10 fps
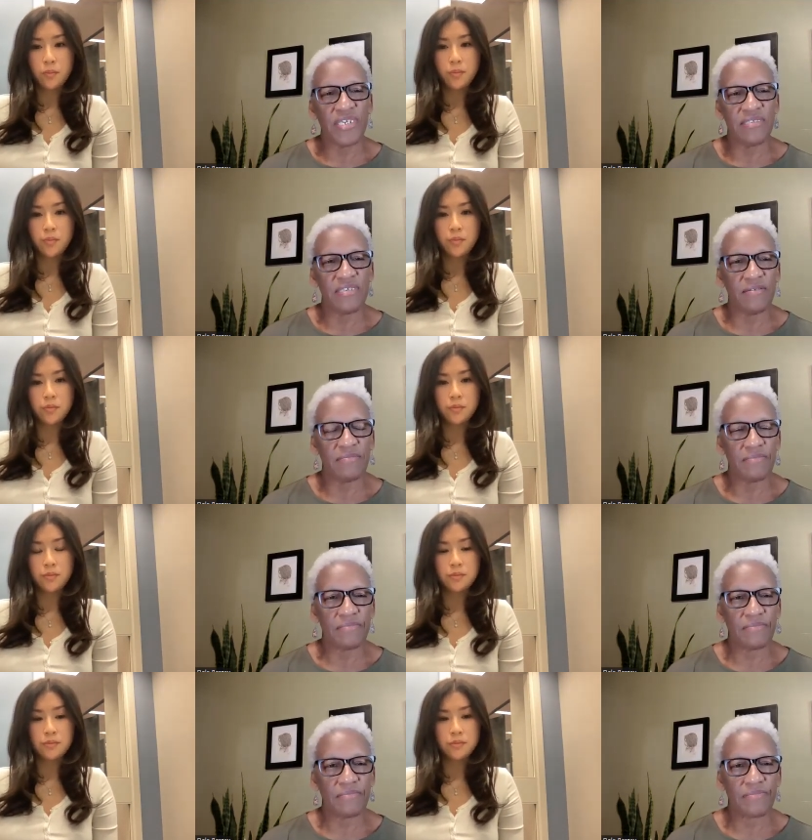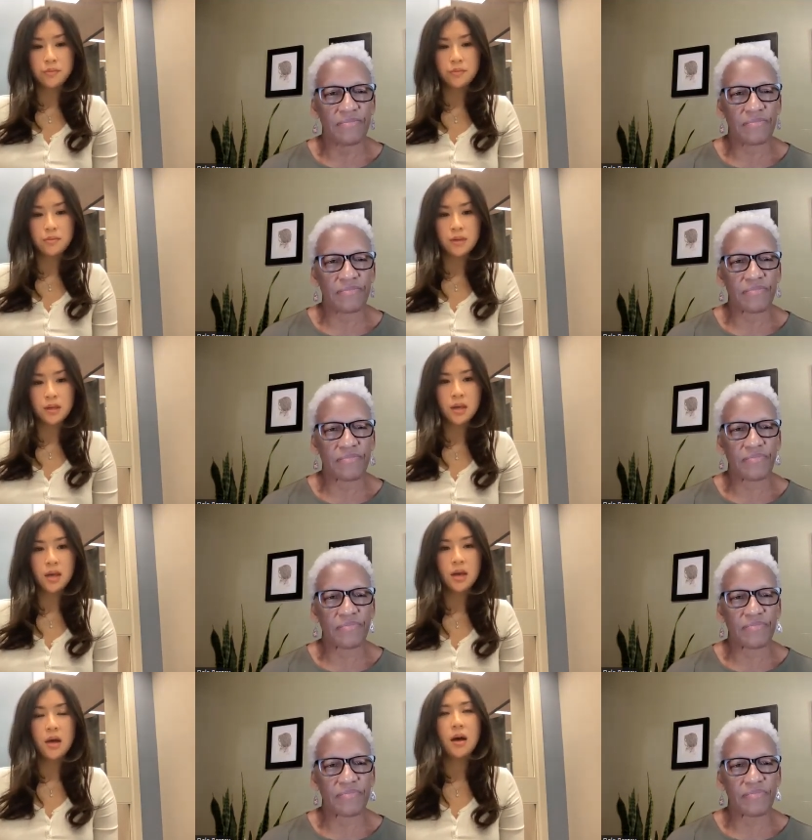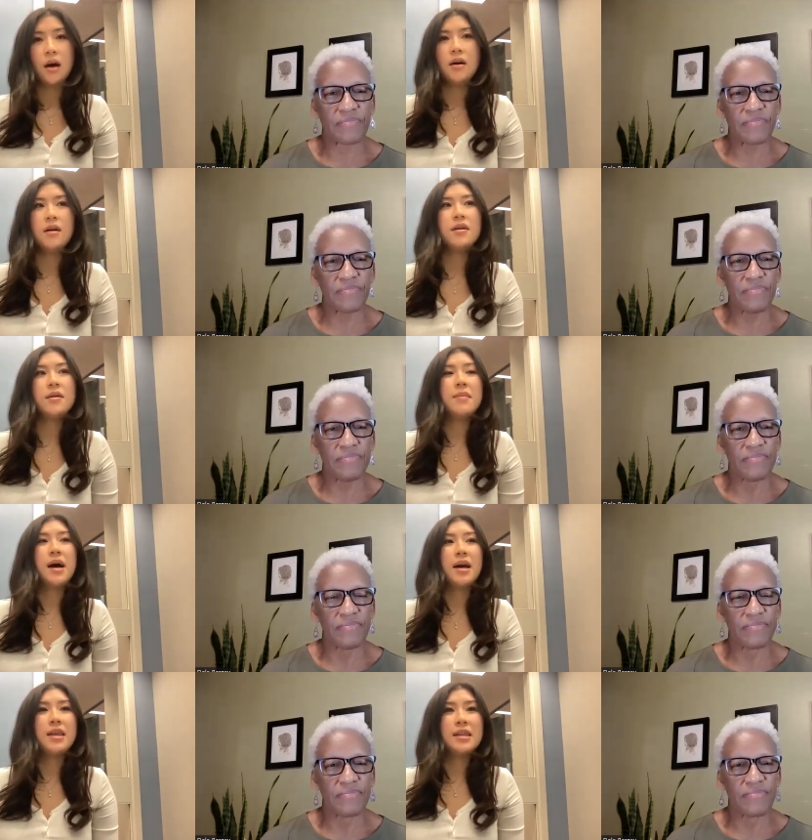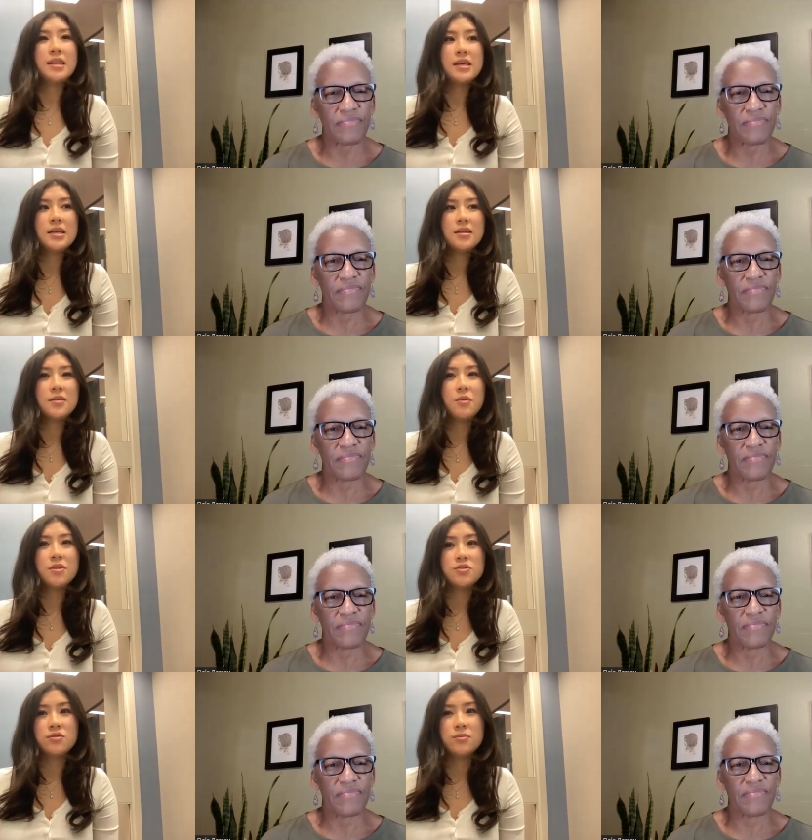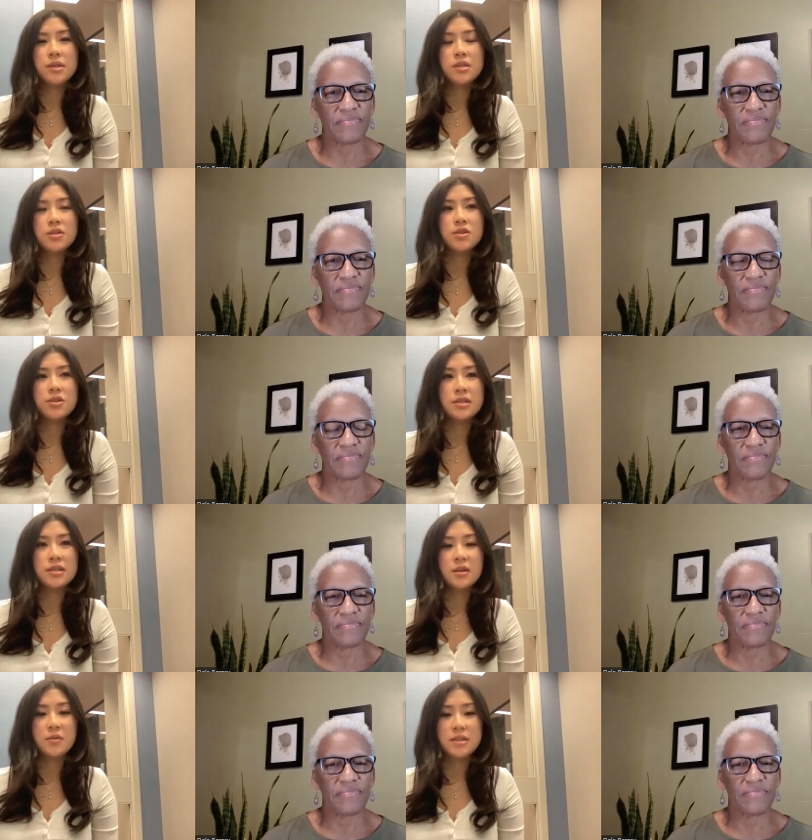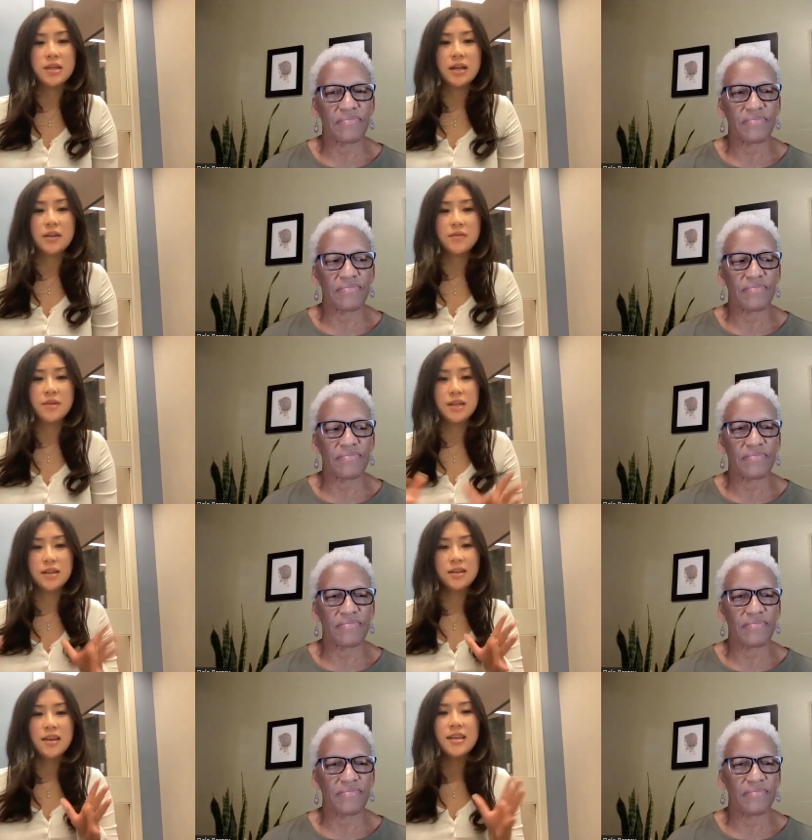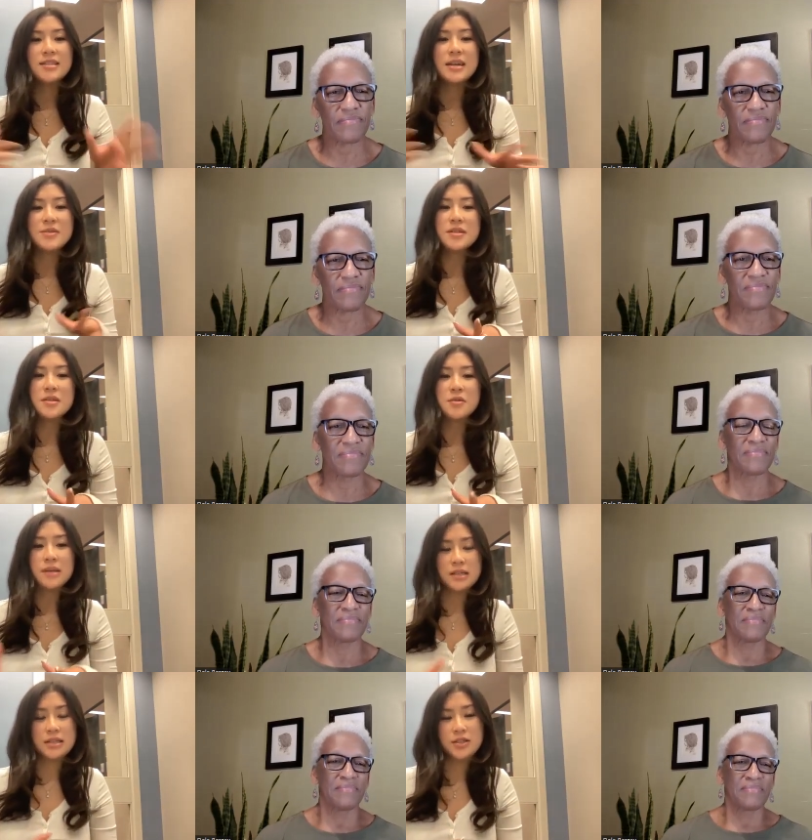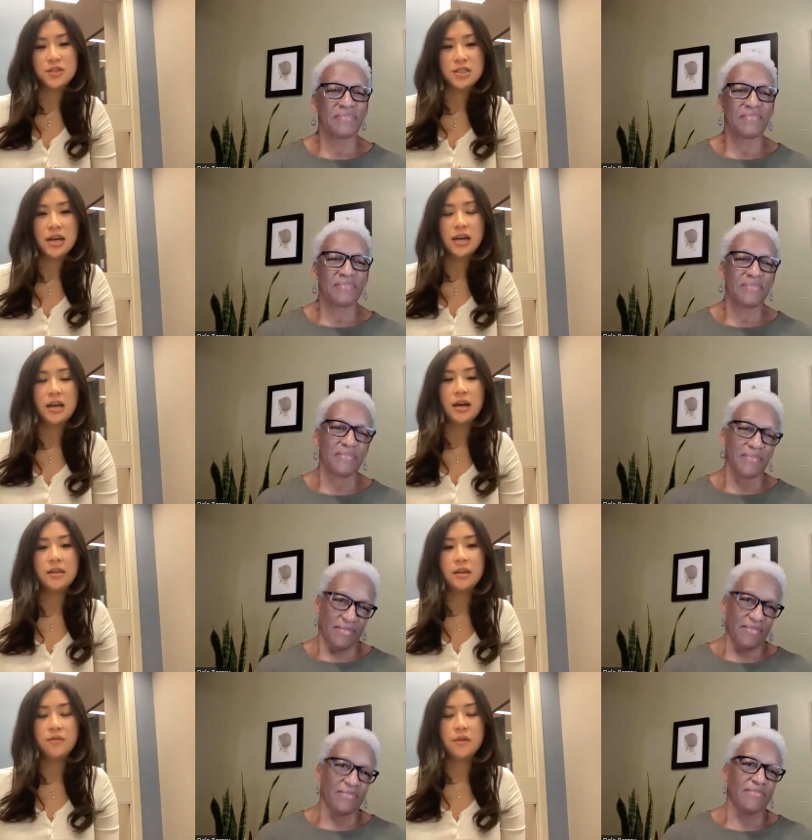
Speaker 1: you to nursing?
Speaker 2: Um, I think what drew me to nursing was kind of like sounds a little bit cliche. I think